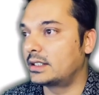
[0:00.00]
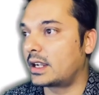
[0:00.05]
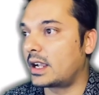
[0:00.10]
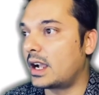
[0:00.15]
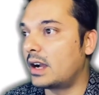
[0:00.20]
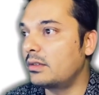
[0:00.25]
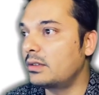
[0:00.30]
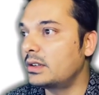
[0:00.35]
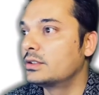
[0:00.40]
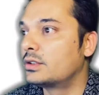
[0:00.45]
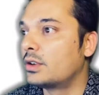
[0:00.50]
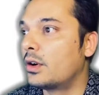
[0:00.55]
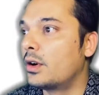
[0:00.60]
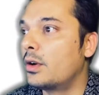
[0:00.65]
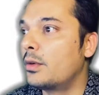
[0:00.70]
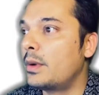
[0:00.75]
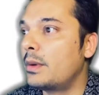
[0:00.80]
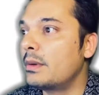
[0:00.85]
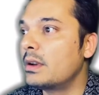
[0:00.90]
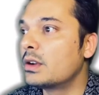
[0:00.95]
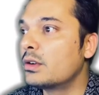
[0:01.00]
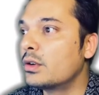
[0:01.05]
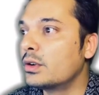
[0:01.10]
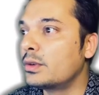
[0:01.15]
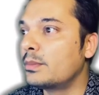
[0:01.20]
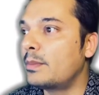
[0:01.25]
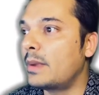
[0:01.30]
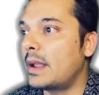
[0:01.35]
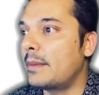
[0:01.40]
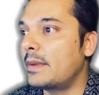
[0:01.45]
account so we will go
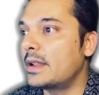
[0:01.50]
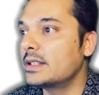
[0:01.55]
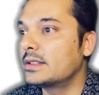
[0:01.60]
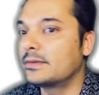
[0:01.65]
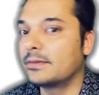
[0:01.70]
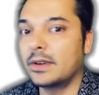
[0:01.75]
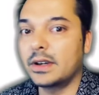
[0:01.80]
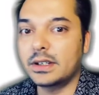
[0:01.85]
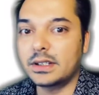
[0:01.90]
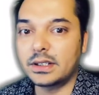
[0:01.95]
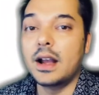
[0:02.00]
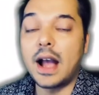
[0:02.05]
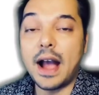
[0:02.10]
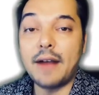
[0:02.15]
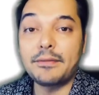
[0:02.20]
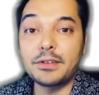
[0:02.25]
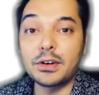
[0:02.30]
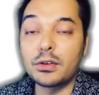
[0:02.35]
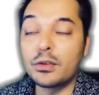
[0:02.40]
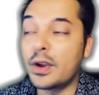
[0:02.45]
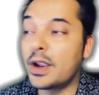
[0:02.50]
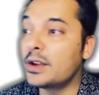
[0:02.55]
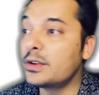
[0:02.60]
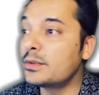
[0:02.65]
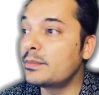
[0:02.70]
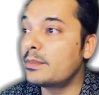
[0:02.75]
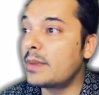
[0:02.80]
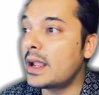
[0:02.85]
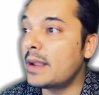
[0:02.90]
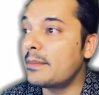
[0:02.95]
to payments first after going
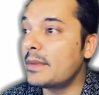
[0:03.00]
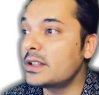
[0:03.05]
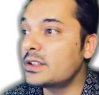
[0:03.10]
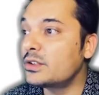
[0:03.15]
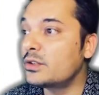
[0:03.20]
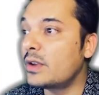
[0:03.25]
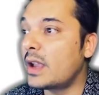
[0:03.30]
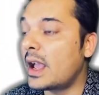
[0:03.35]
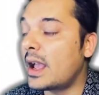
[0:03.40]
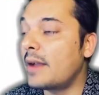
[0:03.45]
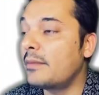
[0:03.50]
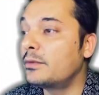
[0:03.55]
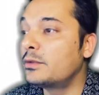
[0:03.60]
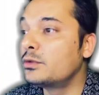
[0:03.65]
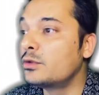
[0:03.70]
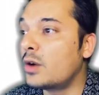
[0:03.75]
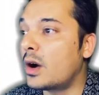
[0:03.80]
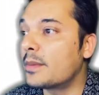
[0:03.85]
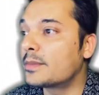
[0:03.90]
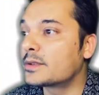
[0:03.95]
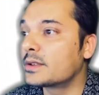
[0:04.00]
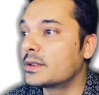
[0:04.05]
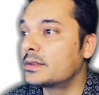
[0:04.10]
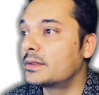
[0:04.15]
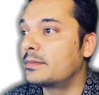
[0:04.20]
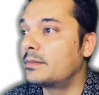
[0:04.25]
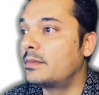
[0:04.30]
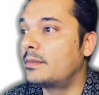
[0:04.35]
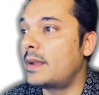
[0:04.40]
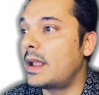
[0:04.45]
to payments you have two
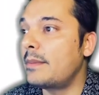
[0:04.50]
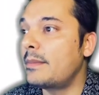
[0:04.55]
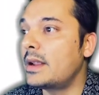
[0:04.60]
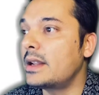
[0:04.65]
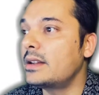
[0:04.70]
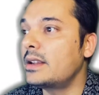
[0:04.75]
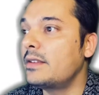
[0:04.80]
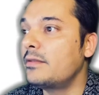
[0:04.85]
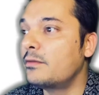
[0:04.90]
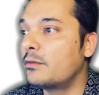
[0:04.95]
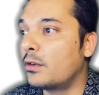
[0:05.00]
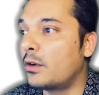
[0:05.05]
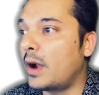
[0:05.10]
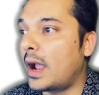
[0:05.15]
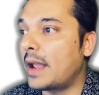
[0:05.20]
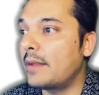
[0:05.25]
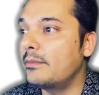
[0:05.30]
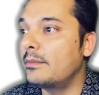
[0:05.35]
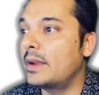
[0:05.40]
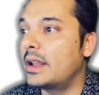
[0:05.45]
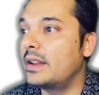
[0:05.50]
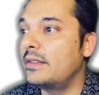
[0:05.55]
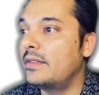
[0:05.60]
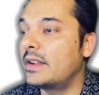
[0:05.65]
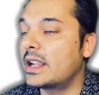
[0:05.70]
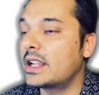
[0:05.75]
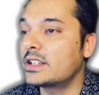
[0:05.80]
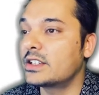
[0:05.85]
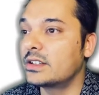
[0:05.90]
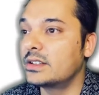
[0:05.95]
options payment info and
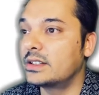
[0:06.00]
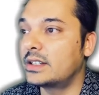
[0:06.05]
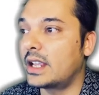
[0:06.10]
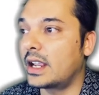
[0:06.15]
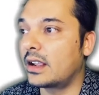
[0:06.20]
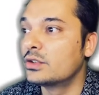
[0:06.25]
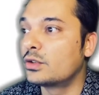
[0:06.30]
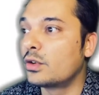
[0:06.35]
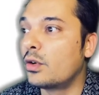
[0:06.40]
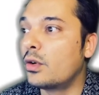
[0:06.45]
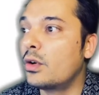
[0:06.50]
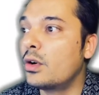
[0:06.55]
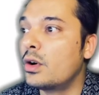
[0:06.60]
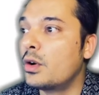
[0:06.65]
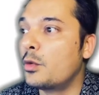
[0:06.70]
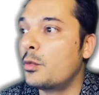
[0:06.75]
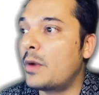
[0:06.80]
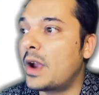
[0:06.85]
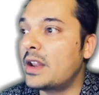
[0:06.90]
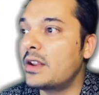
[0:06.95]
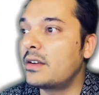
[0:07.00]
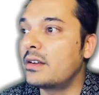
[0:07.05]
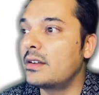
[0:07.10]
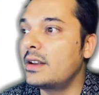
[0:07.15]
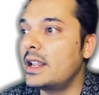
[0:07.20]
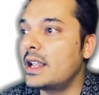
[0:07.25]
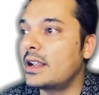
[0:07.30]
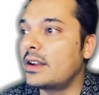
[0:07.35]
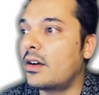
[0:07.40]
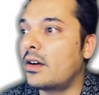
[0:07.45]
verification check so when you
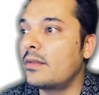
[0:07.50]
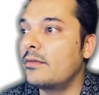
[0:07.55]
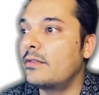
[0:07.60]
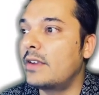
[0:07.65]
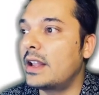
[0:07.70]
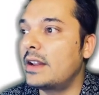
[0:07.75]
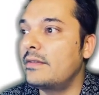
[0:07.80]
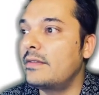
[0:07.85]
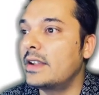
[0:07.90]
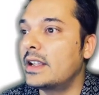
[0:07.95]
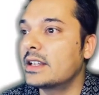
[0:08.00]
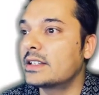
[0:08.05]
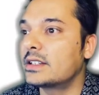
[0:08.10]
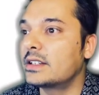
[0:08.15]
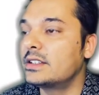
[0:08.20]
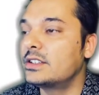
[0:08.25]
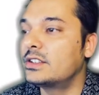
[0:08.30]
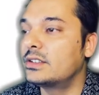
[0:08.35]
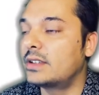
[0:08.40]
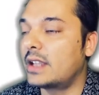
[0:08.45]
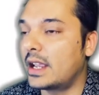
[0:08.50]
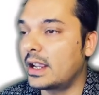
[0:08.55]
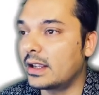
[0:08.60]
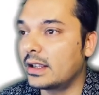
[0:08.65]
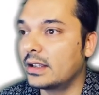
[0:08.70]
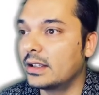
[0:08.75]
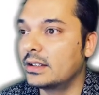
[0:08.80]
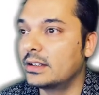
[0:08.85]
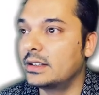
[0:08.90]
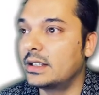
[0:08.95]
click on verification check
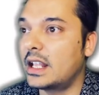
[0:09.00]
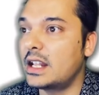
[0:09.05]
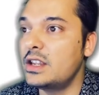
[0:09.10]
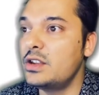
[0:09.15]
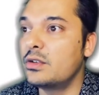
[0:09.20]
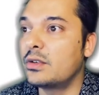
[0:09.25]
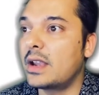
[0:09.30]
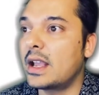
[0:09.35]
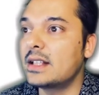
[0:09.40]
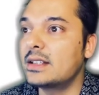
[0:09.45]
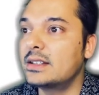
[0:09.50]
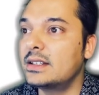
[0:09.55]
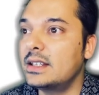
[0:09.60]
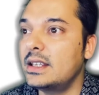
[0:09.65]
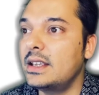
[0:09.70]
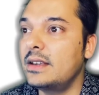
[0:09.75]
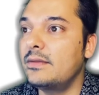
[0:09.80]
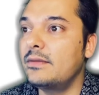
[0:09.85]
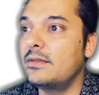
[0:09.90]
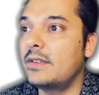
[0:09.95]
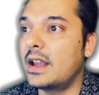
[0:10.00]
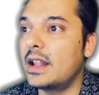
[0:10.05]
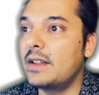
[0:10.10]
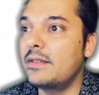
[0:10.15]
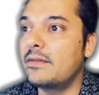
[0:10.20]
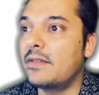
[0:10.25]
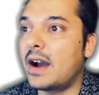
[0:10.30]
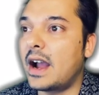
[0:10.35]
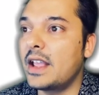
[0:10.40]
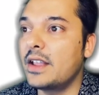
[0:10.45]
then you can see
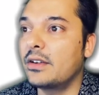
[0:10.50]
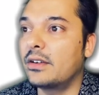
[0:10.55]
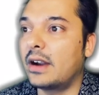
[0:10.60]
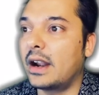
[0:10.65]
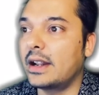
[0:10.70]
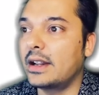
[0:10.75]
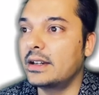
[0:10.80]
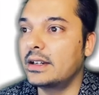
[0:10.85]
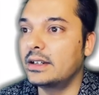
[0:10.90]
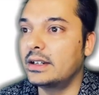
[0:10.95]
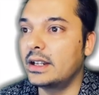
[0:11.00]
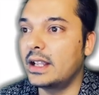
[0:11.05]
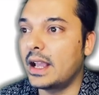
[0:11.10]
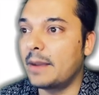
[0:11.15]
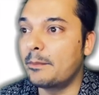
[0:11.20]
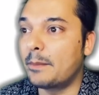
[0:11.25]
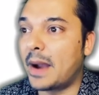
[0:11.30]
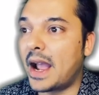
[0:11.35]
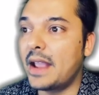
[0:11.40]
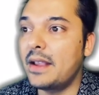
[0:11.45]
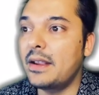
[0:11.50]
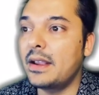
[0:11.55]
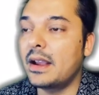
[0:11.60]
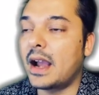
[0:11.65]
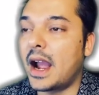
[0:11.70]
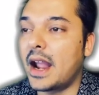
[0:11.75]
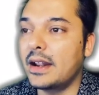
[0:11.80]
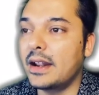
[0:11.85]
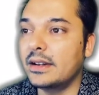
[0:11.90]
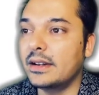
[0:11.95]
verify your identity my
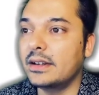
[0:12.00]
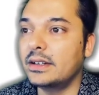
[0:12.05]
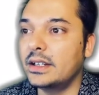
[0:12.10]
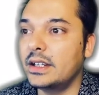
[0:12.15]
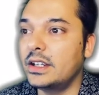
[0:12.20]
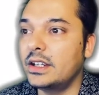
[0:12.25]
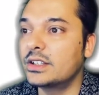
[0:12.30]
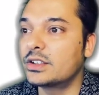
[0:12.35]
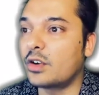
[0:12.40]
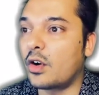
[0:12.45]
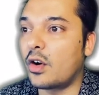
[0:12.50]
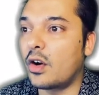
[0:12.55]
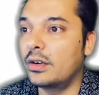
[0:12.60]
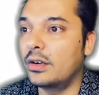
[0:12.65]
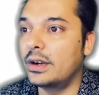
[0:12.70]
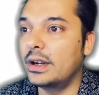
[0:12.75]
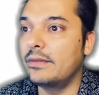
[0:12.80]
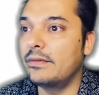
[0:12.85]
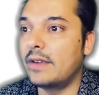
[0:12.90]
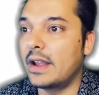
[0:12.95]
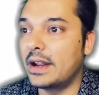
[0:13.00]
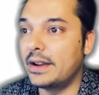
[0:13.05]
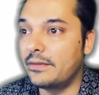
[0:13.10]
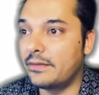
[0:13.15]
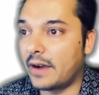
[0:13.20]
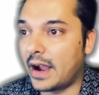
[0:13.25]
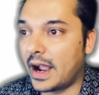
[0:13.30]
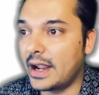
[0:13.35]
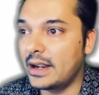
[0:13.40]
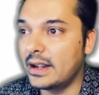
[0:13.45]
identity is already
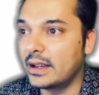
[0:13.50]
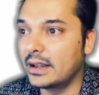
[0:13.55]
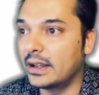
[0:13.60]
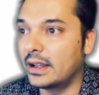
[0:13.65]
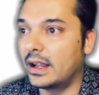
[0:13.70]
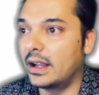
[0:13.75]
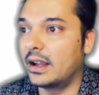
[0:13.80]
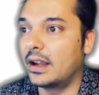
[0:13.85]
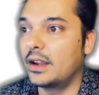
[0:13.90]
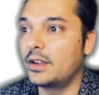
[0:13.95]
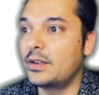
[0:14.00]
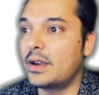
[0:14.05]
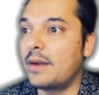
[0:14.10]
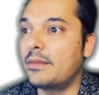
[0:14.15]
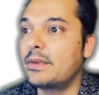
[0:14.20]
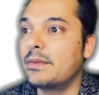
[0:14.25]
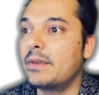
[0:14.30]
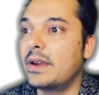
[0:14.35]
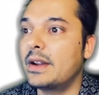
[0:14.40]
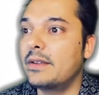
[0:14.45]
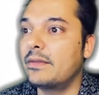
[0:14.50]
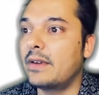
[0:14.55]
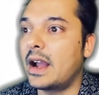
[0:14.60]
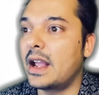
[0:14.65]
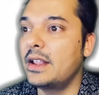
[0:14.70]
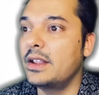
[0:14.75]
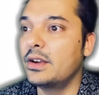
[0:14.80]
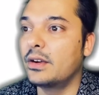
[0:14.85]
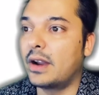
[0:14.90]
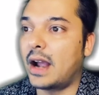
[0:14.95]
verified uh, you have to verify
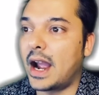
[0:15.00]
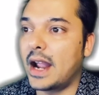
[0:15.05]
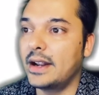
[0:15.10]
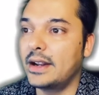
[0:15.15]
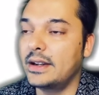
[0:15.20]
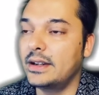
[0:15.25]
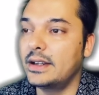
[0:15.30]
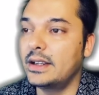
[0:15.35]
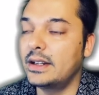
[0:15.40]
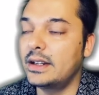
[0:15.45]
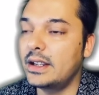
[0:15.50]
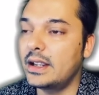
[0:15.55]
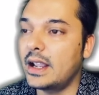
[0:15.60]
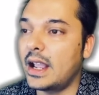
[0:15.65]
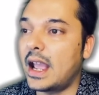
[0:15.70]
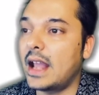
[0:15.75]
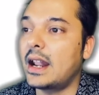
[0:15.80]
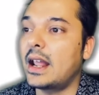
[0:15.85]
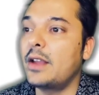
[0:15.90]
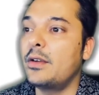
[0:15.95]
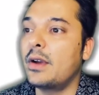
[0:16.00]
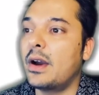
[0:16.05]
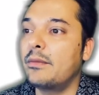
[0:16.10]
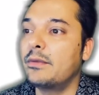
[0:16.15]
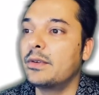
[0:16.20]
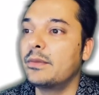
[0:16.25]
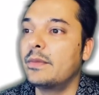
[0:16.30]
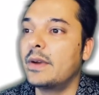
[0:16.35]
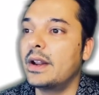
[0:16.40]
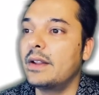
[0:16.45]
your identity and you
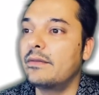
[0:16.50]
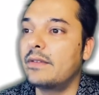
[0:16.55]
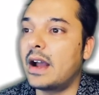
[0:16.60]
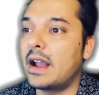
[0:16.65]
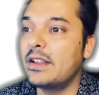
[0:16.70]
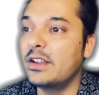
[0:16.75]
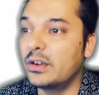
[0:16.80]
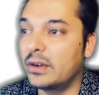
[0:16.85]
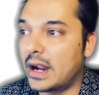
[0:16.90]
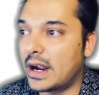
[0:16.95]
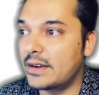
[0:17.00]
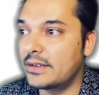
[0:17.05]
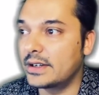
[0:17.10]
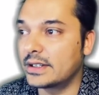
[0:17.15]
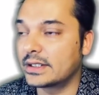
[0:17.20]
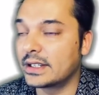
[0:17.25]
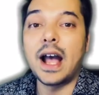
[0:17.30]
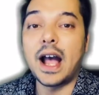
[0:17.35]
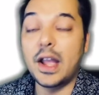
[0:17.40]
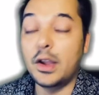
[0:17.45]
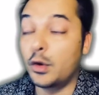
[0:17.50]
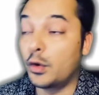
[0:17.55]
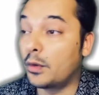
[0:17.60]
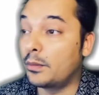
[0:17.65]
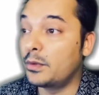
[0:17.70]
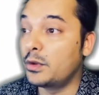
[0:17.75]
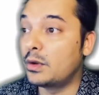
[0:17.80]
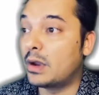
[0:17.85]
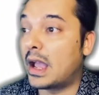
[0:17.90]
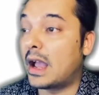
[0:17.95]
have to verify your address i
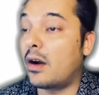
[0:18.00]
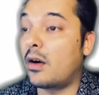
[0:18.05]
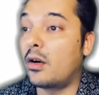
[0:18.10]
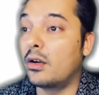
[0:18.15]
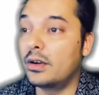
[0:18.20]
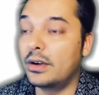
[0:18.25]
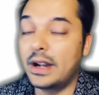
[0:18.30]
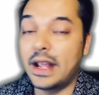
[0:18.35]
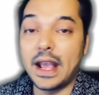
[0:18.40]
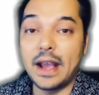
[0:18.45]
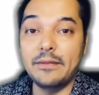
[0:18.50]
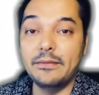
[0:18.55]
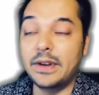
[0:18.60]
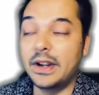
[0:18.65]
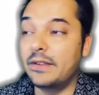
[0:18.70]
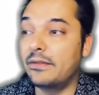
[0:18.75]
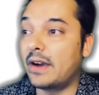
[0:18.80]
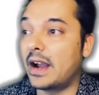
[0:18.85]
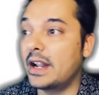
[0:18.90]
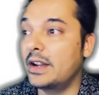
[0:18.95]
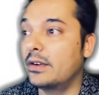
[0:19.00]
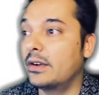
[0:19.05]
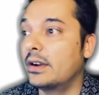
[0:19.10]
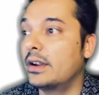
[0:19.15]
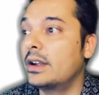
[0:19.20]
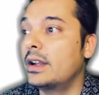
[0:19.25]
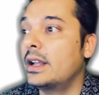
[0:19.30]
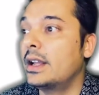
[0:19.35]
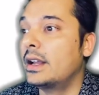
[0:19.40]
hope you ha already have verified your